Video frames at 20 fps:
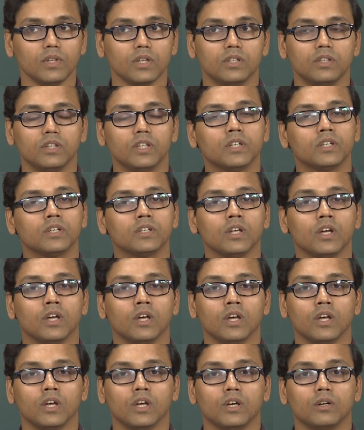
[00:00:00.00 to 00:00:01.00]
Then
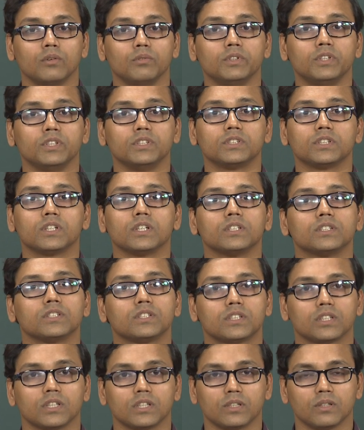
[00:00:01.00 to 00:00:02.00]
we
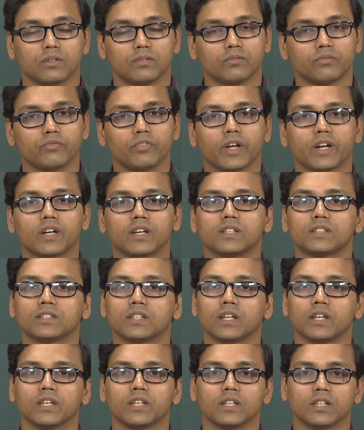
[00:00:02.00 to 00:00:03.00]
discussed uh, factors
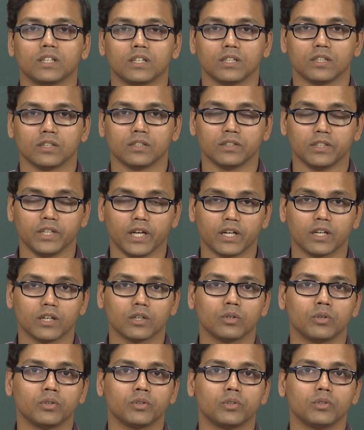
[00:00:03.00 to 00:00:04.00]
like reactor
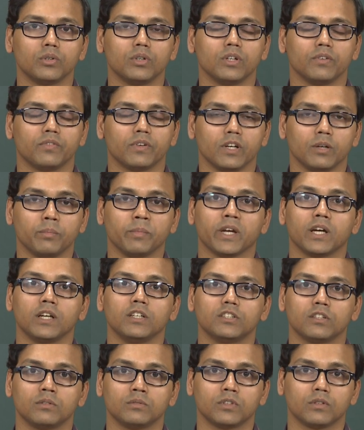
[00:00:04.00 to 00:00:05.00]
control different
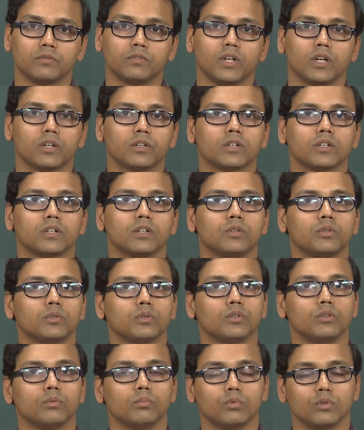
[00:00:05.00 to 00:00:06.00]
mechanisms of reactor
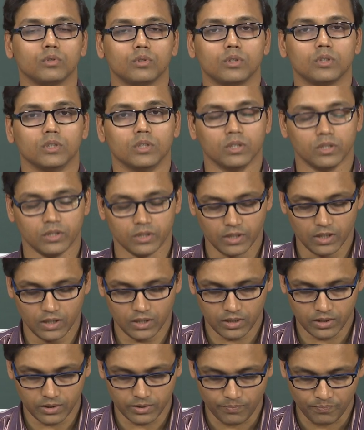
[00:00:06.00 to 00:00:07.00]
control both the
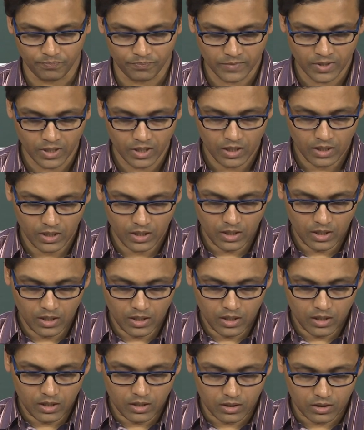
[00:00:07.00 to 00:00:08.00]

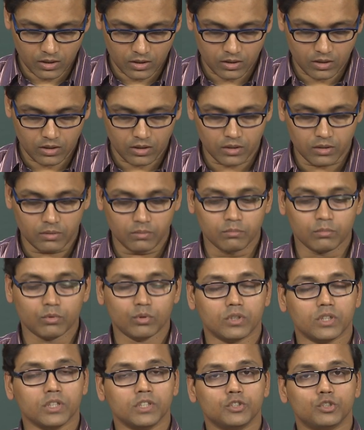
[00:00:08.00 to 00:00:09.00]
uh,
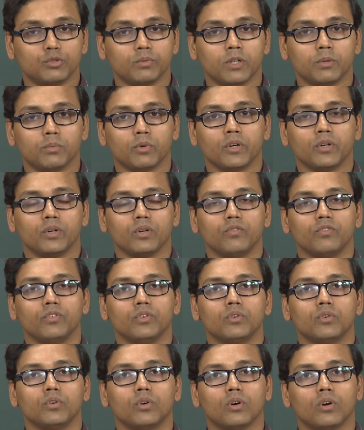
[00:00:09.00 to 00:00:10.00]
both instrument point of
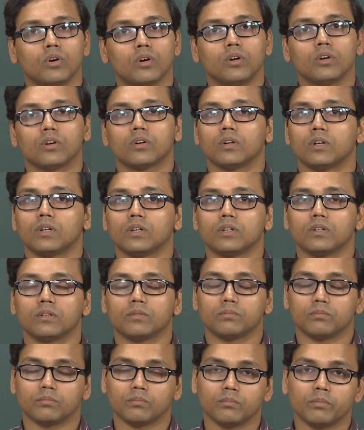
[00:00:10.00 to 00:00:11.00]
view or uh,
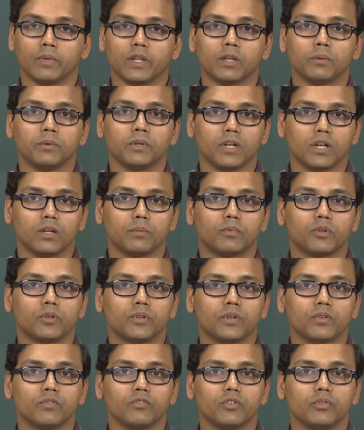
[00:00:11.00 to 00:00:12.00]
mathematical
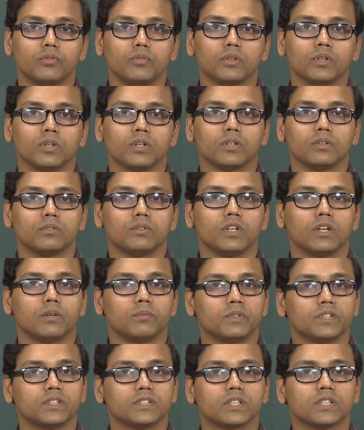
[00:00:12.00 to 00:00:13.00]
point of view we
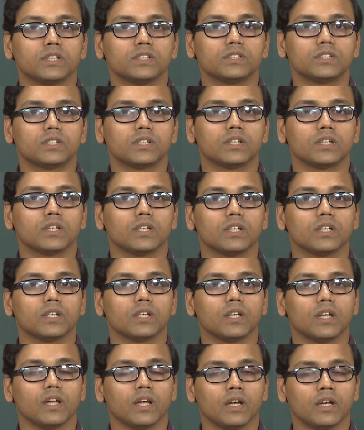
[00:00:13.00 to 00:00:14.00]
have discussed
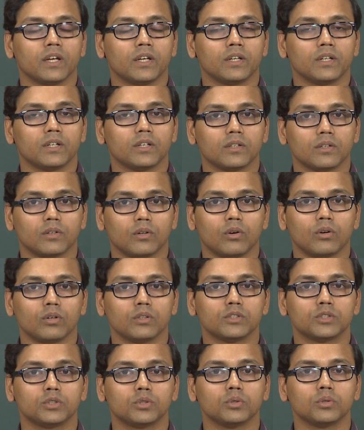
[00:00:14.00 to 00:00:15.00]
and uh,
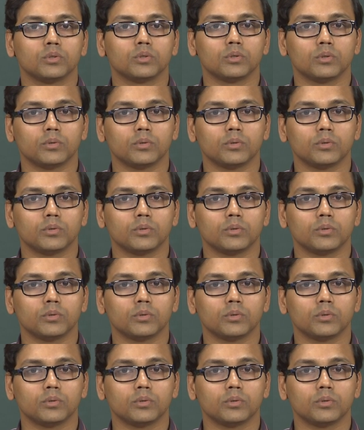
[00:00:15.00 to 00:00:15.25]
also